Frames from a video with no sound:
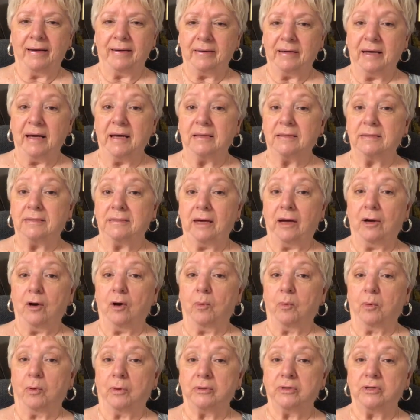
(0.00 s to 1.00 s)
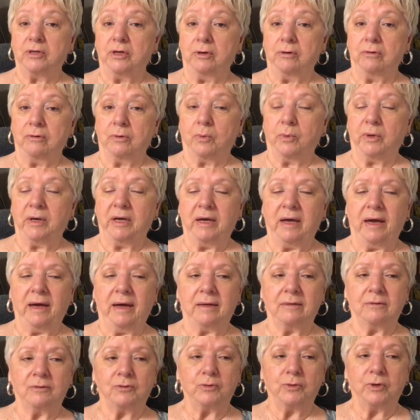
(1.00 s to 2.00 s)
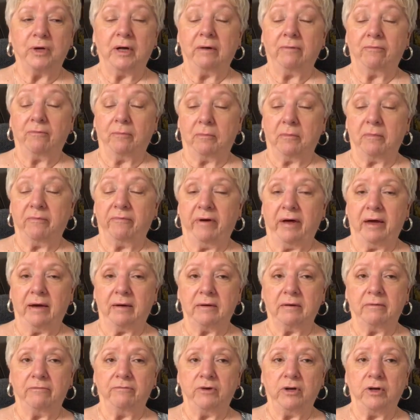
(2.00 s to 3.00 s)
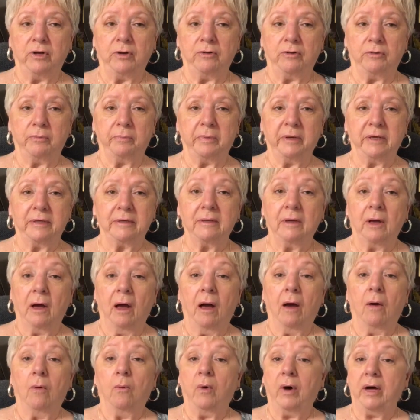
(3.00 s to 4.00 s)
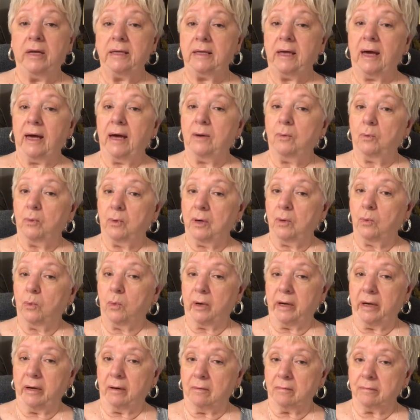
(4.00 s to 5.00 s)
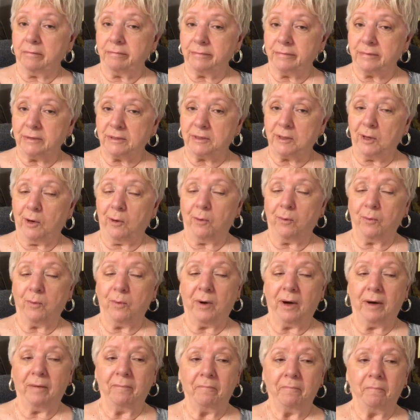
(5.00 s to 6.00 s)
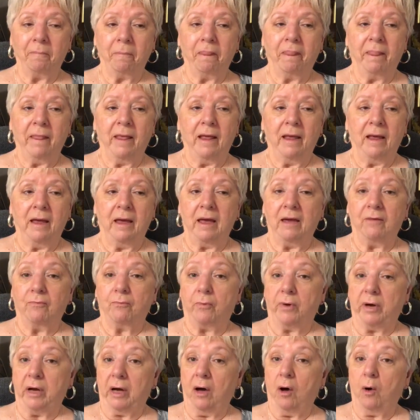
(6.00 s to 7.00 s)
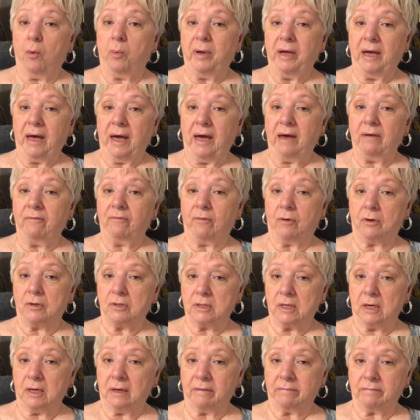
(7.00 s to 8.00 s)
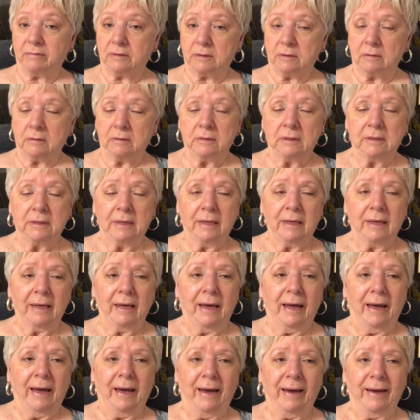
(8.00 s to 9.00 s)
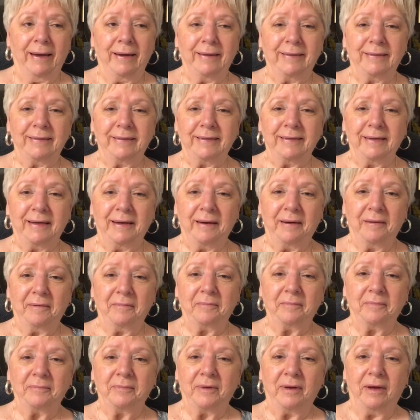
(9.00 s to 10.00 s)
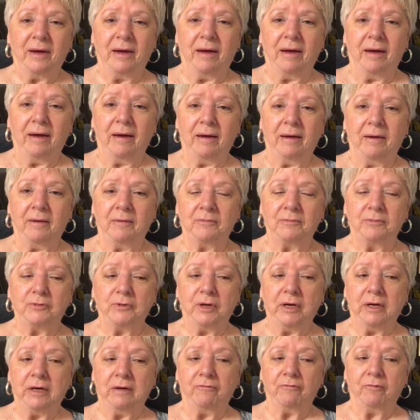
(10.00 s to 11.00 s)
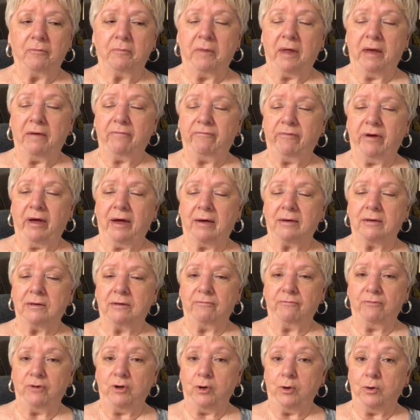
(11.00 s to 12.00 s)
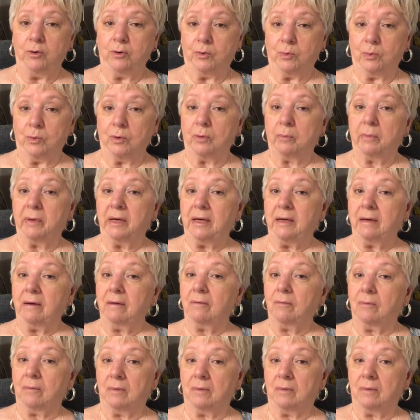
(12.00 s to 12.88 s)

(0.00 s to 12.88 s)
it's terrible, too, that we can't drink from the fountain of youth. But one day we will. So if we all behave ourselves. And drinking from that fountain of youth will be